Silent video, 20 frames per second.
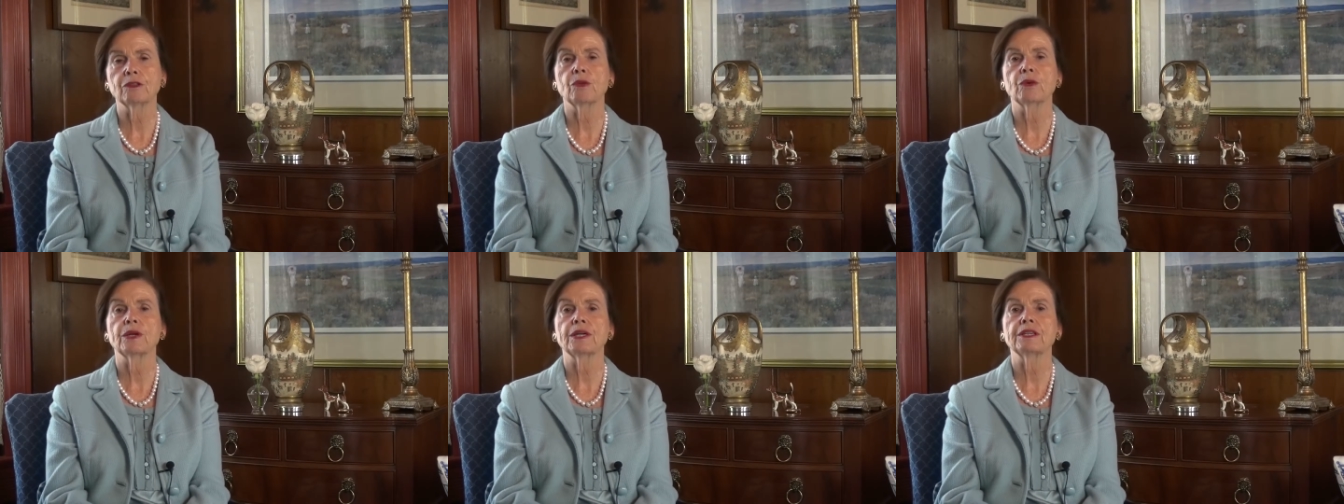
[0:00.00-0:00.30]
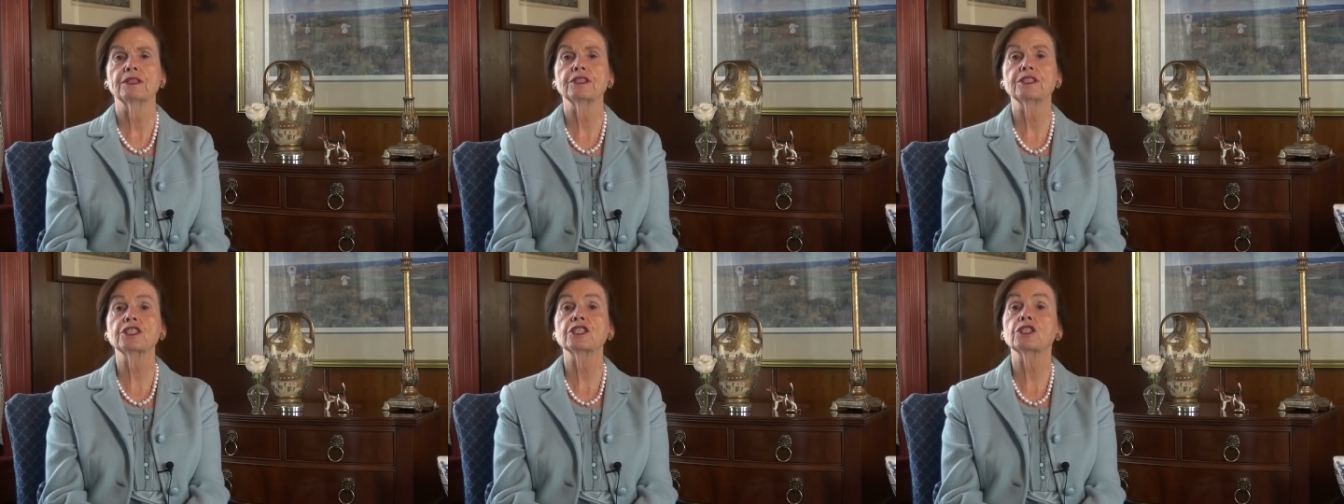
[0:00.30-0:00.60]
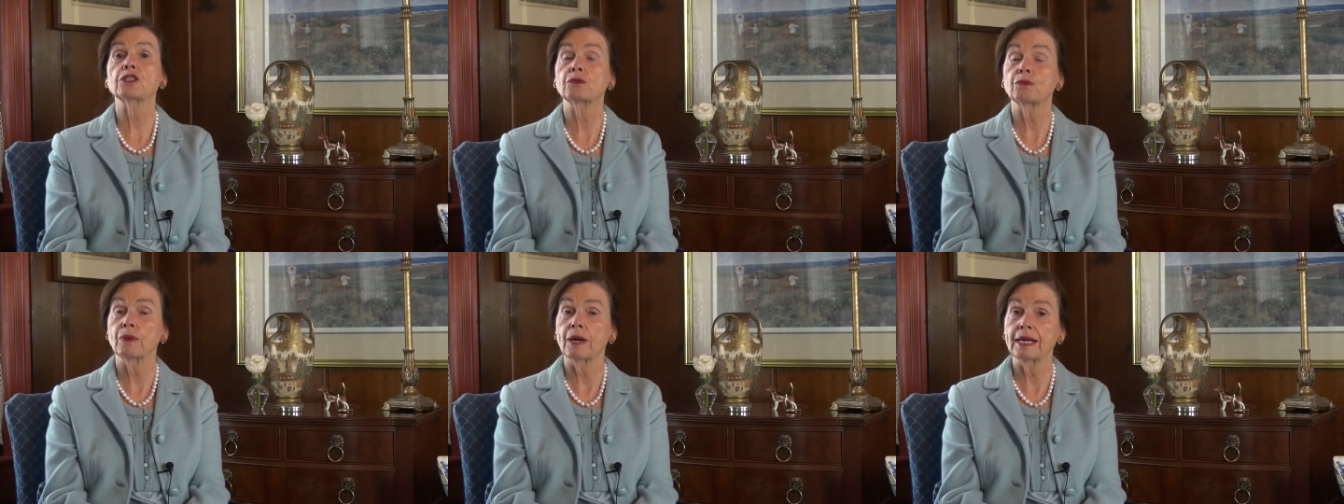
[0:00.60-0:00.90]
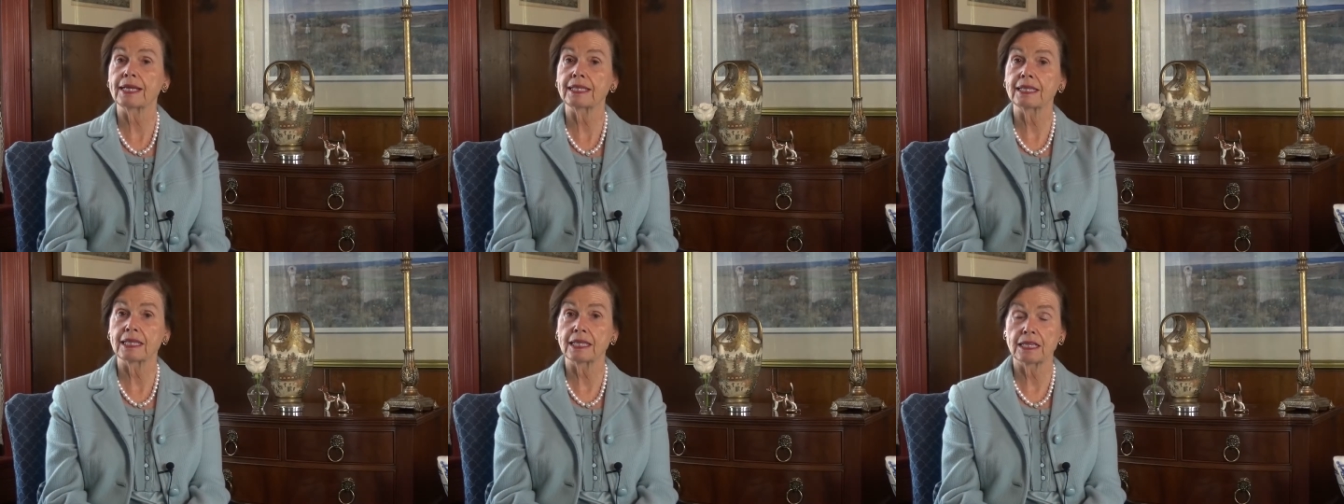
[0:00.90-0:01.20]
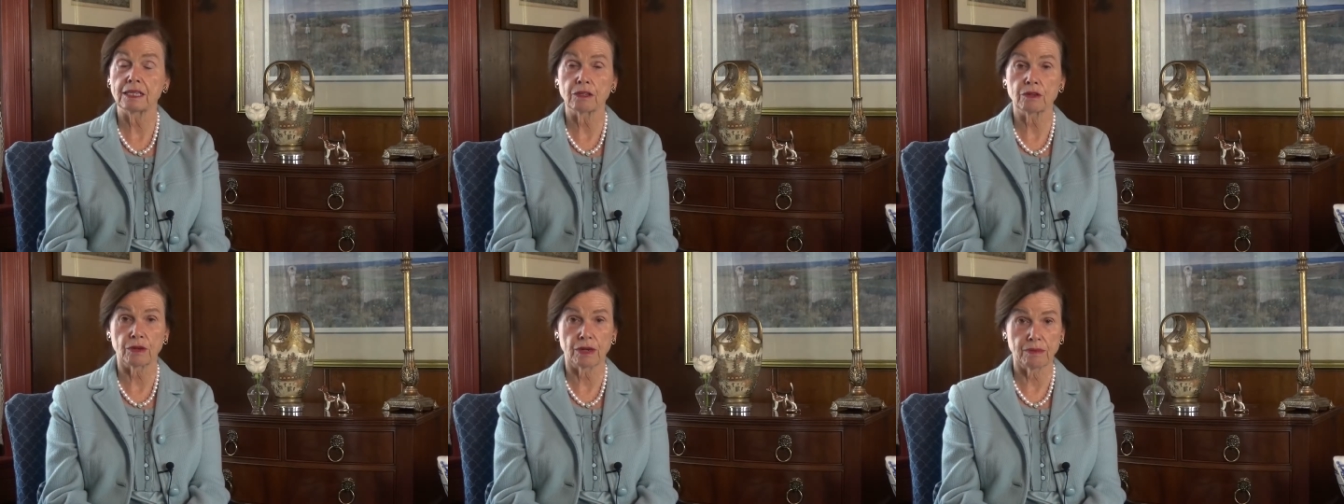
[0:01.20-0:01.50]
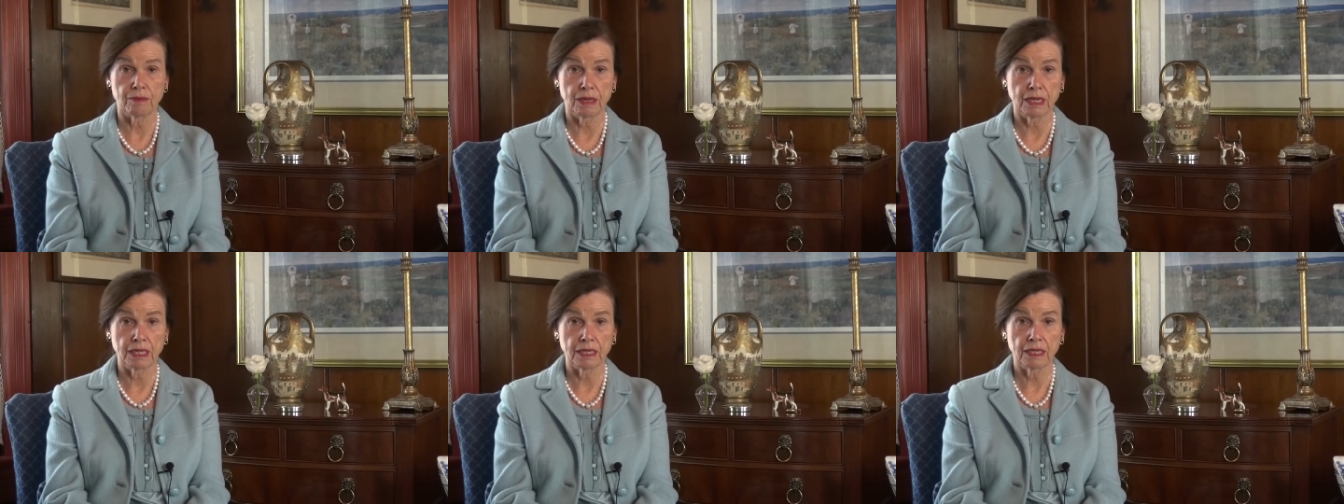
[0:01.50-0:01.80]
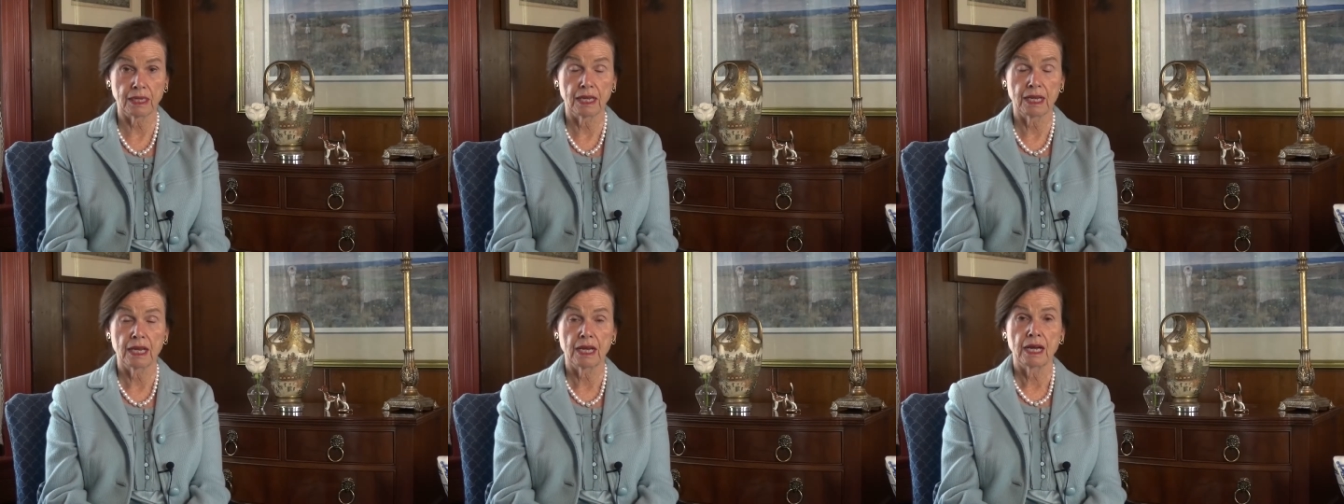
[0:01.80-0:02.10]
lawyers to write the agreement,
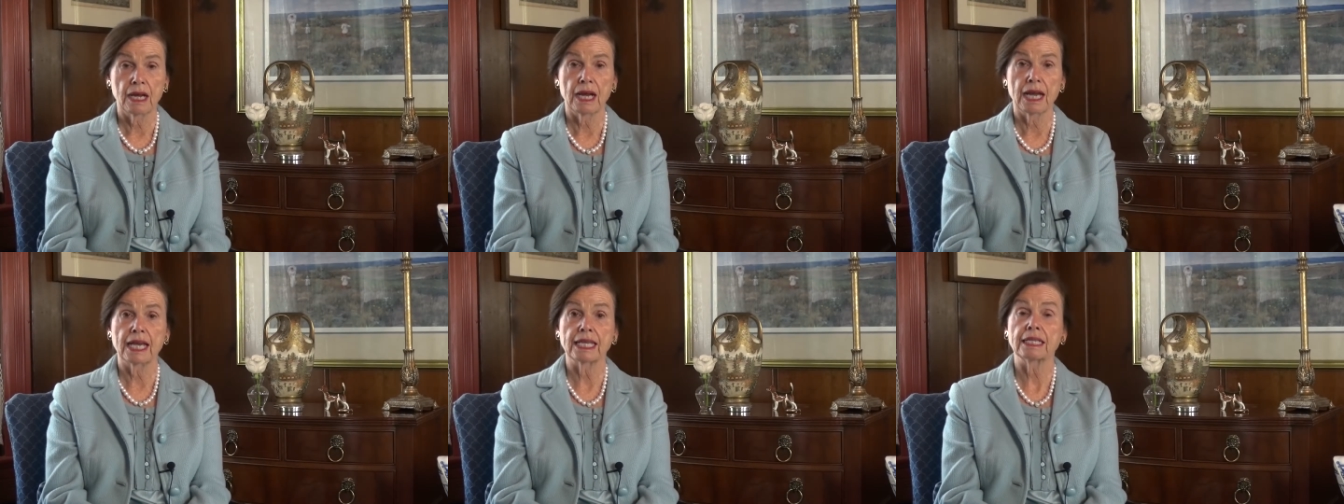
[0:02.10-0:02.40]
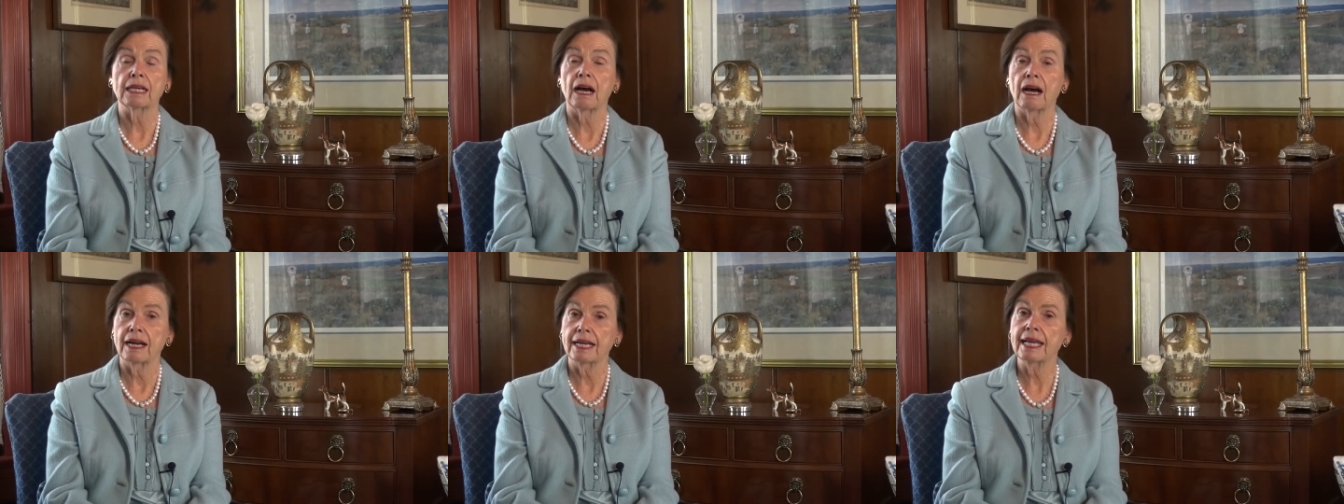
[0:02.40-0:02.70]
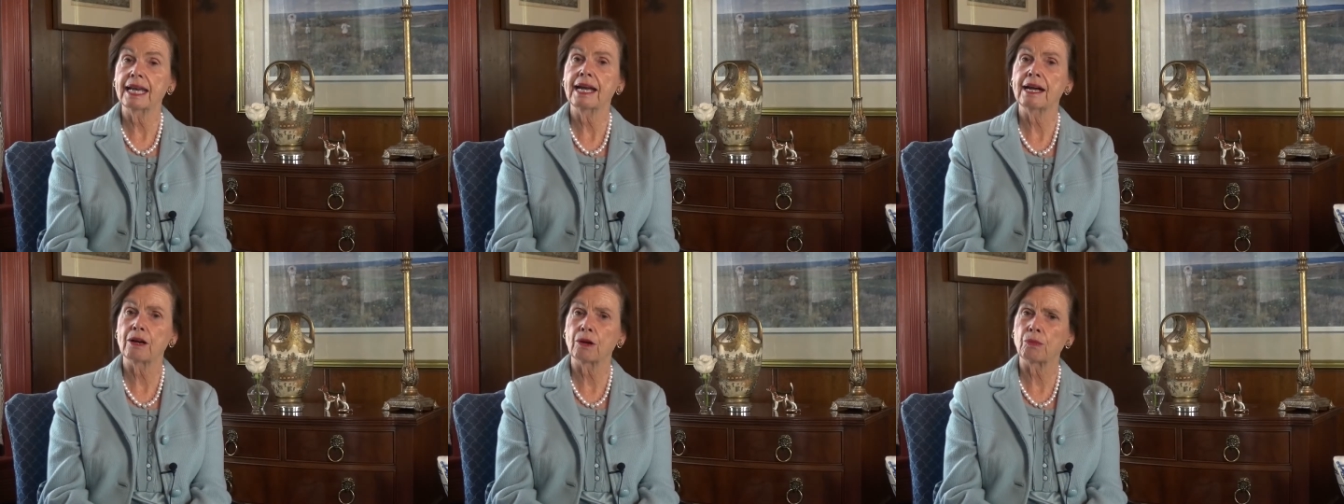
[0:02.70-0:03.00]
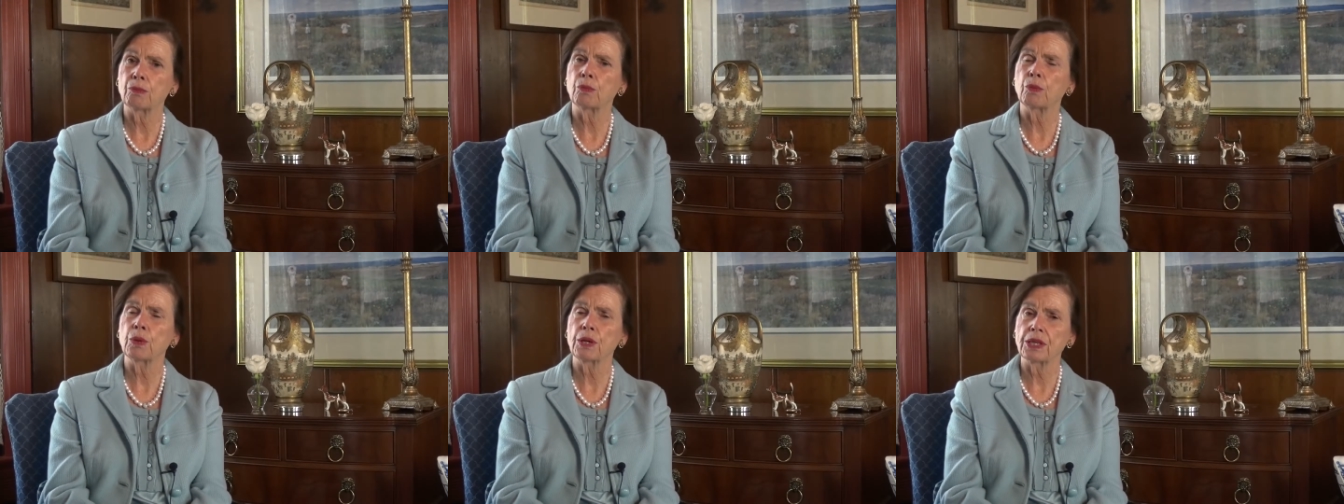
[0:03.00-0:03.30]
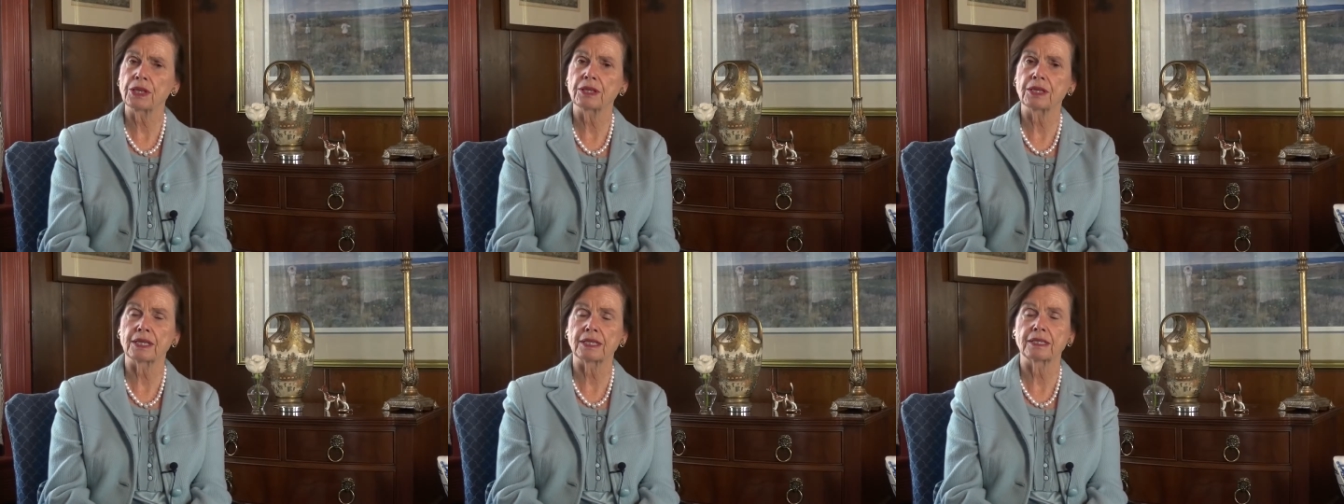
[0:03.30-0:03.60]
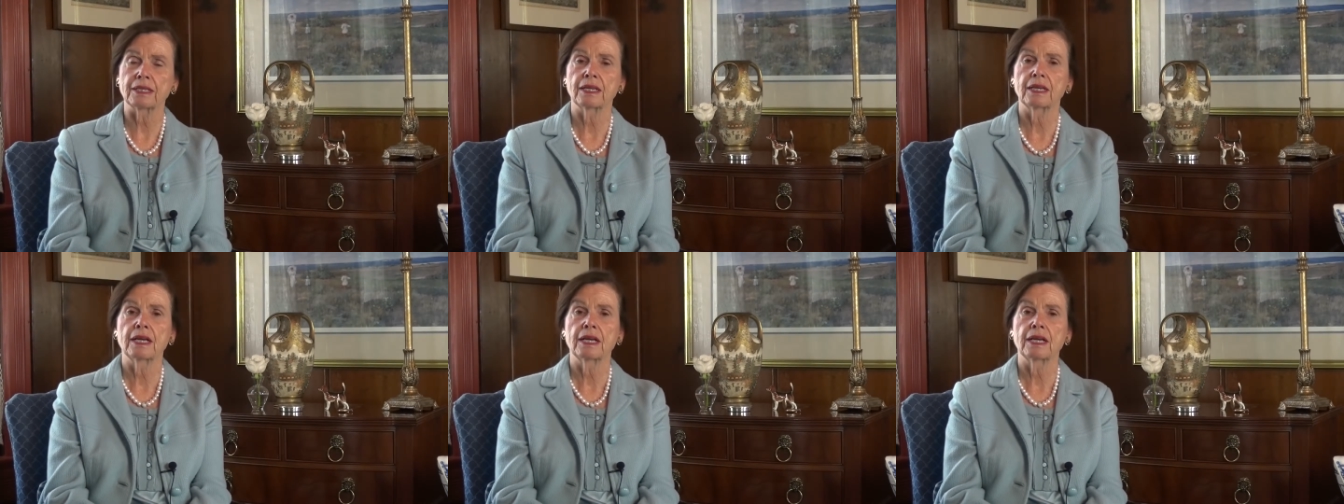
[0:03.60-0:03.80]
and I help with it.